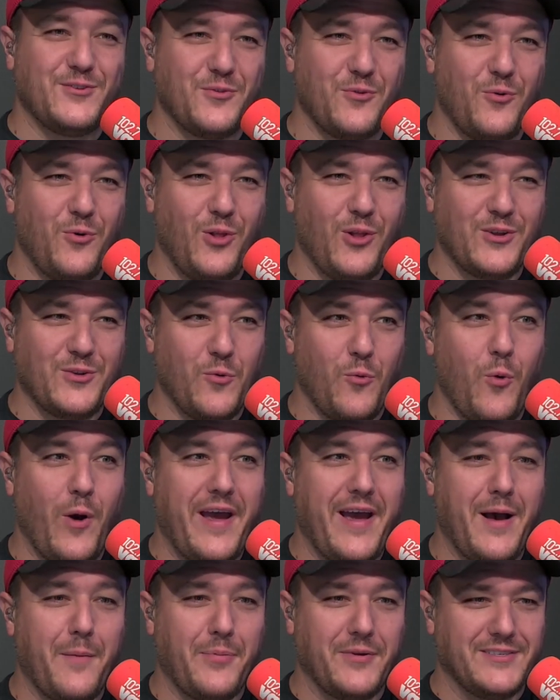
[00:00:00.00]
Looked
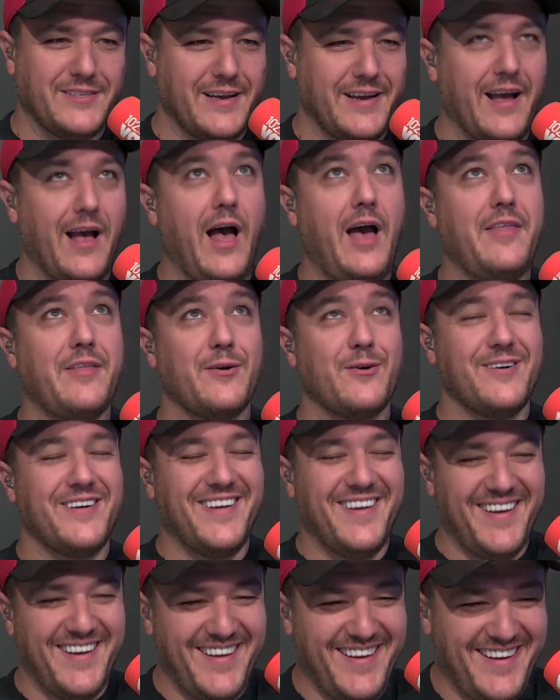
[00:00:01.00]
way up. Yeah. He's like, hi there.
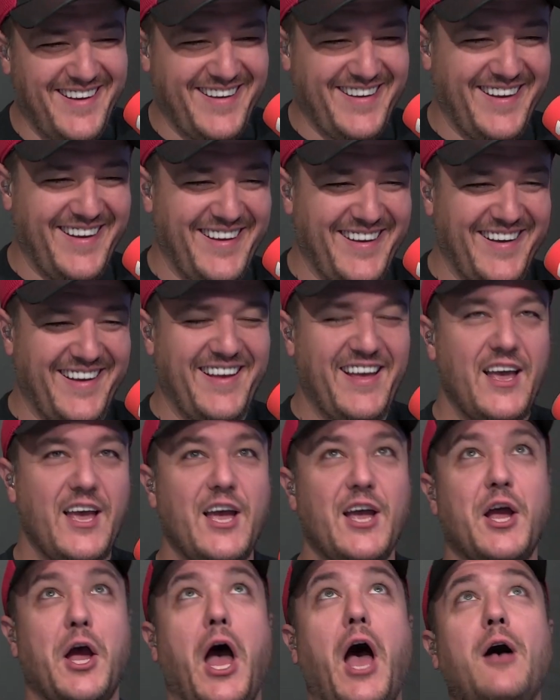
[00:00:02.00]

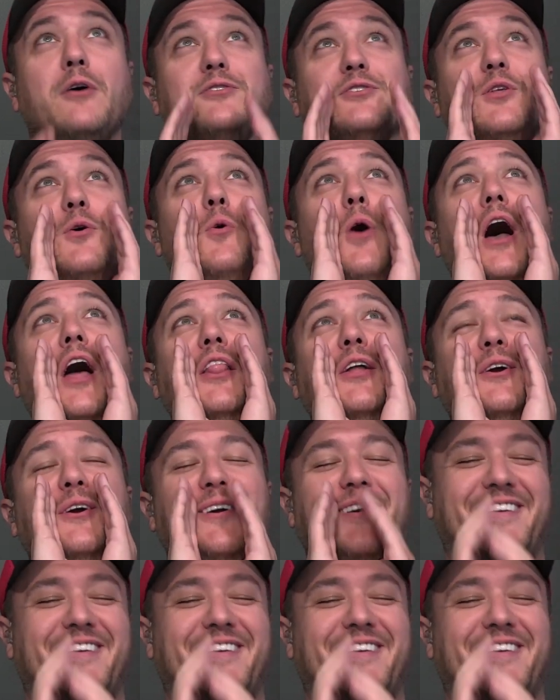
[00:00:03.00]
How's the weather?